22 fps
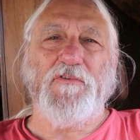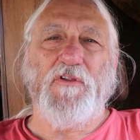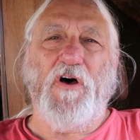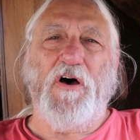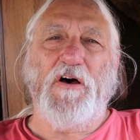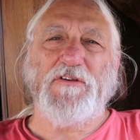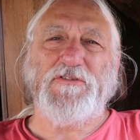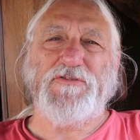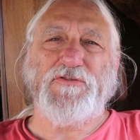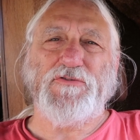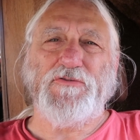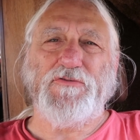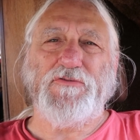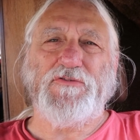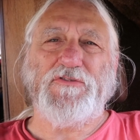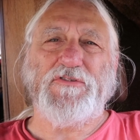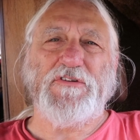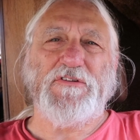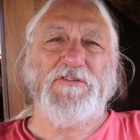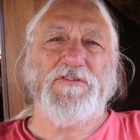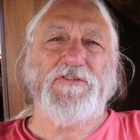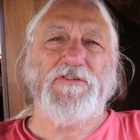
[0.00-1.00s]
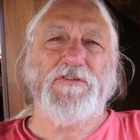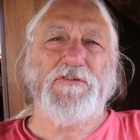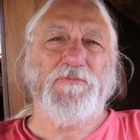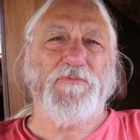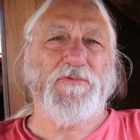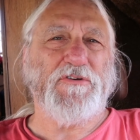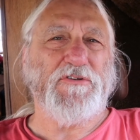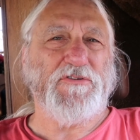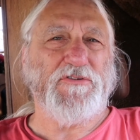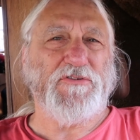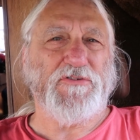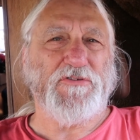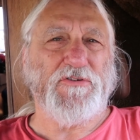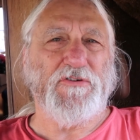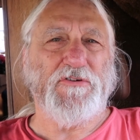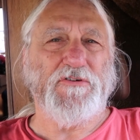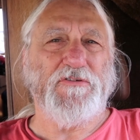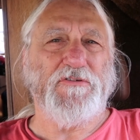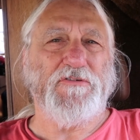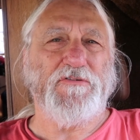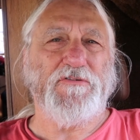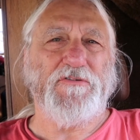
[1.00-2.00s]
lawsuits and some
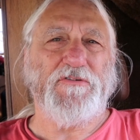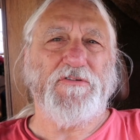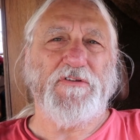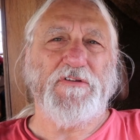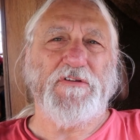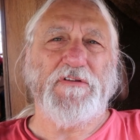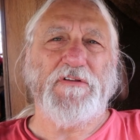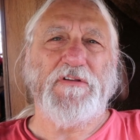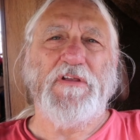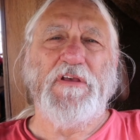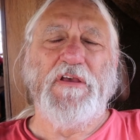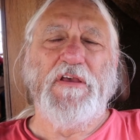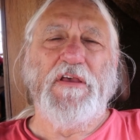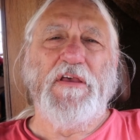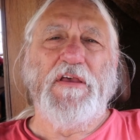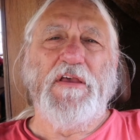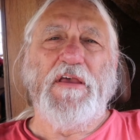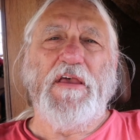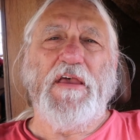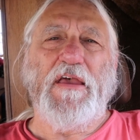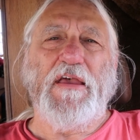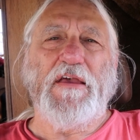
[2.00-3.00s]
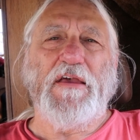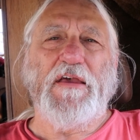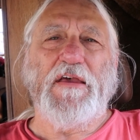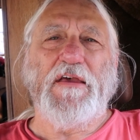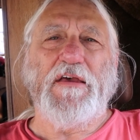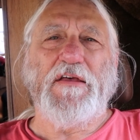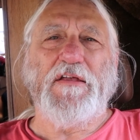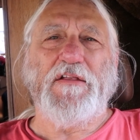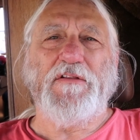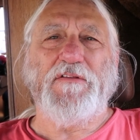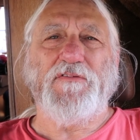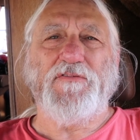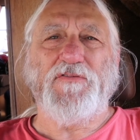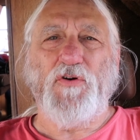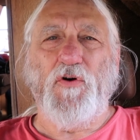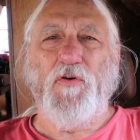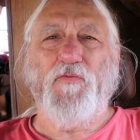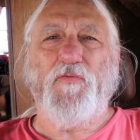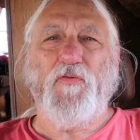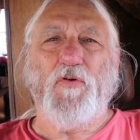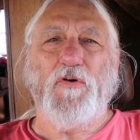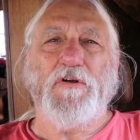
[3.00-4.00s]
concerns and
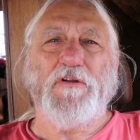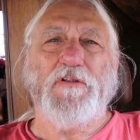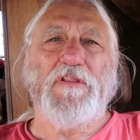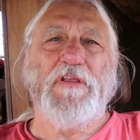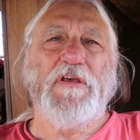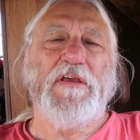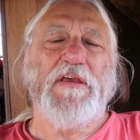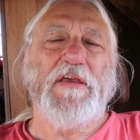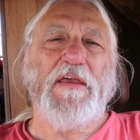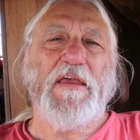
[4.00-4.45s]
so forth.